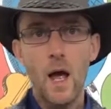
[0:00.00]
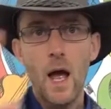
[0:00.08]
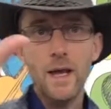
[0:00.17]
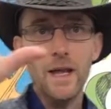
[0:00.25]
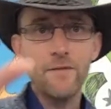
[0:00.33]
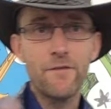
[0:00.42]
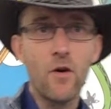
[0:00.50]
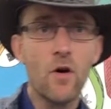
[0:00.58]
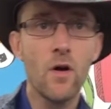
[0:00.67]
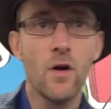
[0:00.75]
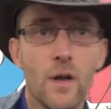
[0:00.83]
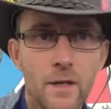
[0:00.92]
Hi Year
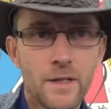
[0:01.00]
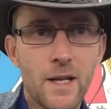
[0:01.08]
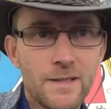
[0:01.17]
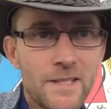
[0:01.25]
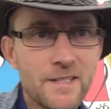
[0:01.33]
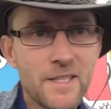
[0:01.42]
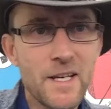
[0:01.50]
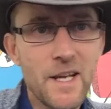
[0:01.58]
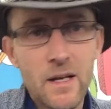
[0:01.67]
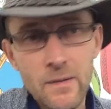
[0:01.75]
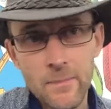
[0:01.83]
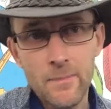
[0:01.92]
4, nice to see
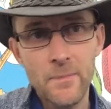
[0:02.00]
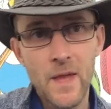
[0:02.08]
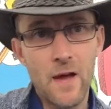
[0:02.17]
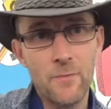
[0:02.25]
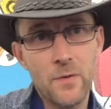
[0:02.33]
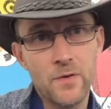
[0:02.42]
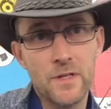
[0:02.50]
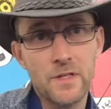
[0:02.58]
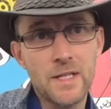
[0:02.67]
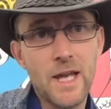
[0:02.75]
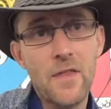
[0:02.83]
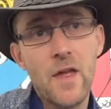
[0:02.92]
you. I've put
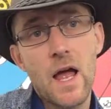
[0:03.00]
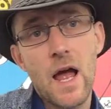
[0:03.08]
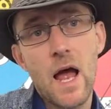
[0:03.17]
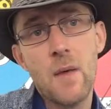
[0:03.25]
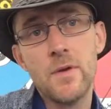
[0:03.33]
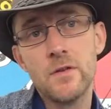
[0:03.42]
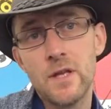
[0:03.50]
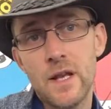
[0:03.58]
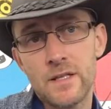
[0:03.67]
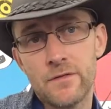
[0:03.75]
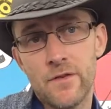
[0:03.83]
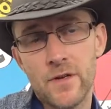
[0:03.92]
together a music
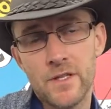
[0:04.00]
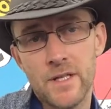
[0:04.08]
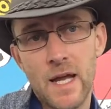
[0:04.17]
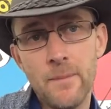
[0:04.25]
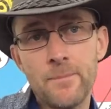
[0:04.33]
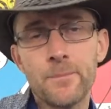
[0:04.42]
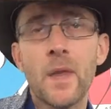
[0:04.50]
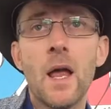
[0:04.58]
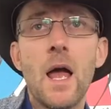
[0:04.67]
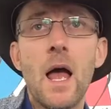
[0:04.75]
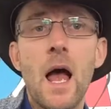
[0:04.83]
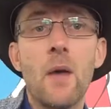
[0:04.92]
lesson for you today.
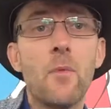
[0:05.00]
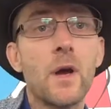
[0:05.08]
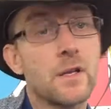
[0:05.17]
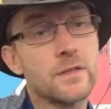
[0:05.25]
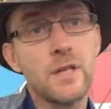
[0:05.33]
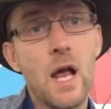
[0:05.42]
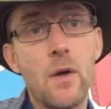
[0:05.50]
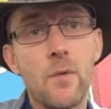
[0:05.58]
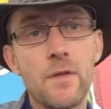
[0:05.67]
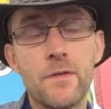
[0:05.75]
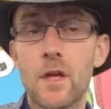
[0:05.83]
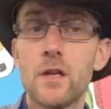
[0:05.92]
And we're going to start
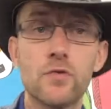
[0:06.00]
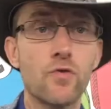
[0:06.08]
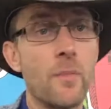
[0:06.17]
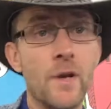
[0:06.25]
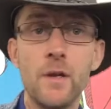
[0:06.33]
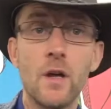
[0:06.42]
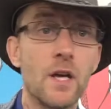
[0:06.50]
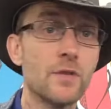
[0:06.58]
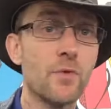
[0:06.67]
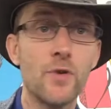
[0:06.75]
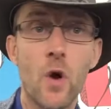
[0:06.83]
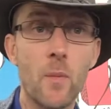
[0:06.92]
with drumming,
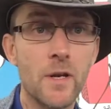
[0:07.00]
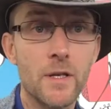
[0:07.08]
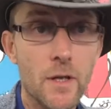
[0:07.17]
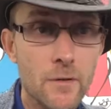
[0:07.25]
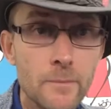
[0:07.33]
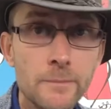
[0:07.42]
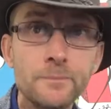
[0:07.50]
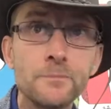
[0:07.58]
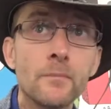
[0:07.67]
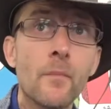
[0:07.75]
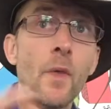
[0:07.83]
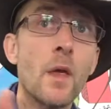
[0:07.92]
as we normally do.
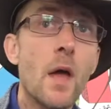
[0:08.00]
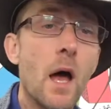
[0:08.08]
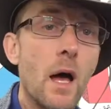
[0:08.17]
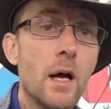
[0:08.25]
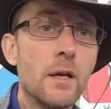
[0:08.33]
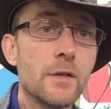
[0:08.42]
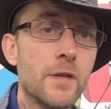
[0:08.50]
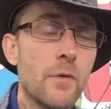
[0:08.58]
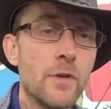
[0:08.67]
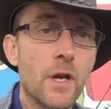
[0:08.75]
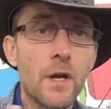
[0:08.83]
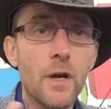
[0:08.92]
So
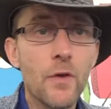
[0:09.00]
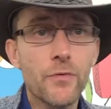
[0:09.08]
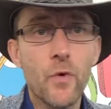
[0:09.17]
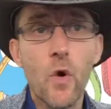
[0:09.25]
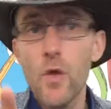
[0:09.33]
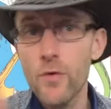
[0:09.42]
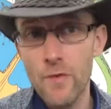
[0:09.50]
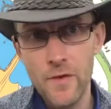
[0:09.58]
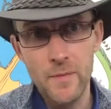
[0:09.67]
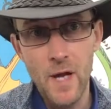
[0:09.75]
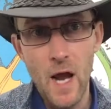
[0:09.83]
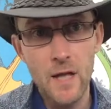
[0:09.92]
you're going to go through all the
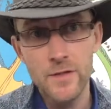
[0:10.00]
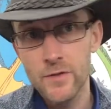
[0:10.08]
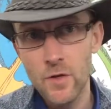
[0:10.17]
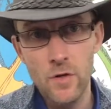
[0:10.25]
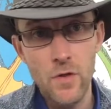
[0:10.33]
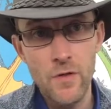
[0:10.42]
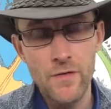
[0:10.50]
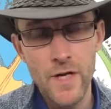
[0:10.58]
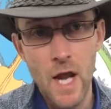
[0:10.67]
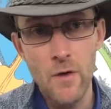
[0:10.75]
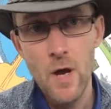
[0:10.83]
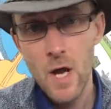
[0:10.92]
rhythm cards. It's all on the
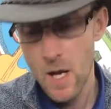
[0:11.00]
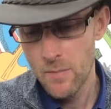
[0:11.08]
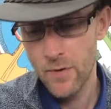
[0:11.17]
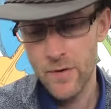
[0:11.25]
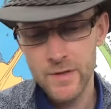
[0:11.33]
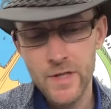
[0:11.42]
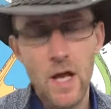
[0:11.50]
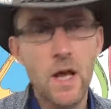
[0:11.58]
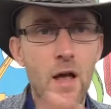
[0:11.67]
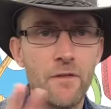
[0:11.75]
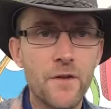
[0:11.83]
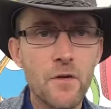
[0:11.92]
video. But there's
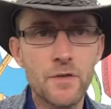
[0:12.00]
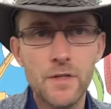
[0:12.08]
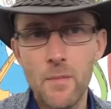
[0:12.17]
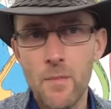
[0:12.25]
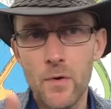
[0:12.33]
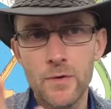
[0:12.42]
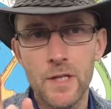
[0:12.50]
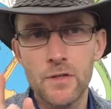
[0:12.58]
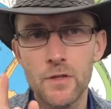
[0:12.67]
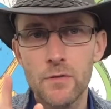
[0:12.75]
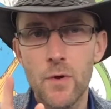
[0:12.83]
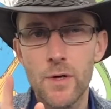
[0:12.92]
a few symbols I
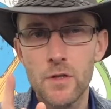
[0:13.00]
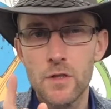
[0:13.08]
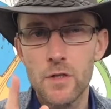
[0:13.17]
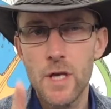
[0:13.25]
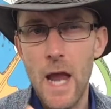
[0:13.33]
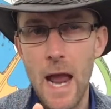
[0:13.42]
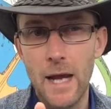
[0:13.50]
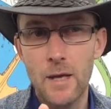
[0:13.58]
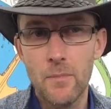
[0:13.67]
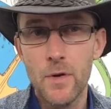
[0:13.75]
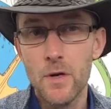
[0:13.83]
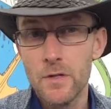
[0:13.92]
just want to check,
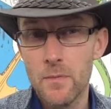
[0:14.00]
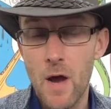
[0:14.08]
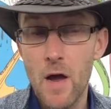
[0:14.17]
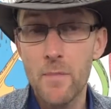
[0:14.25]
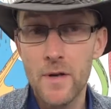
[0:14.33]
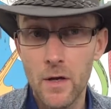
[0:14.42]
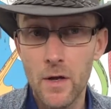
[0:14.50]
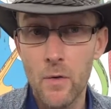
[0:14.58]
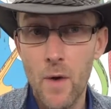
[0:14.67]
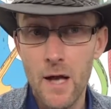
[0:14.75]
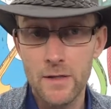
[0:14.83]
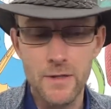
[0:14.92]
because it might have been a little
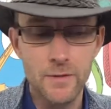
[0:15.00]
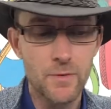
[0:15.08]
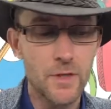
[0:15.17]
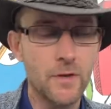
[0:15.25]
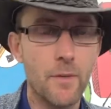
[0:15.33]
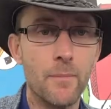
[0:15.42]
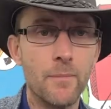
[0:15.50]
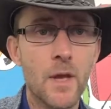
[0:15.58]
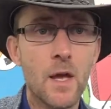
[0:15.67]
while since we did them.